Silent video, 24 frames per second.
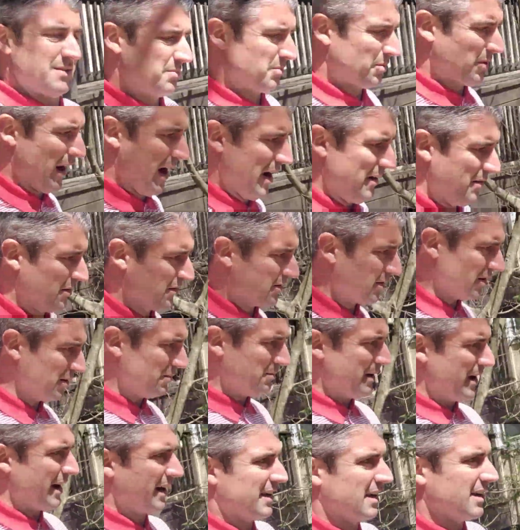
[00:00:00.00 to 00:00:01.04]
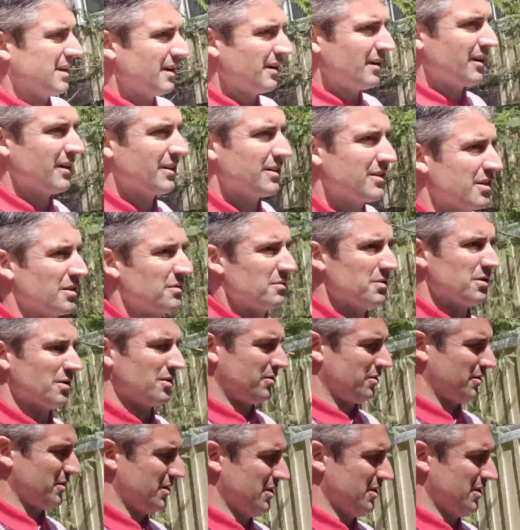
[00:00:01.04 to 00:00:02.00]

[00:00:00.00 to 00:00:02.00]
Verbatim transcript: privacy back here in terms of